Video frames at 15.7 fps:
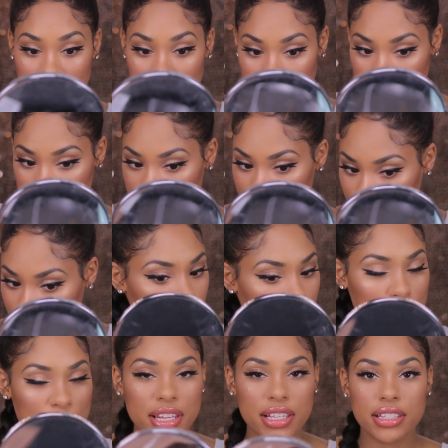Like,
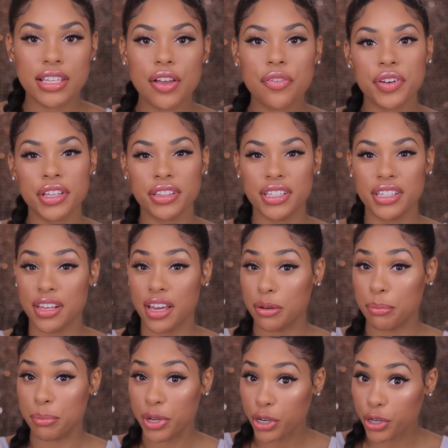I mean, it's definitely not
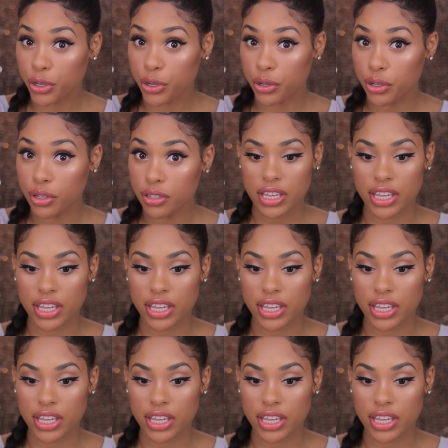a miracle.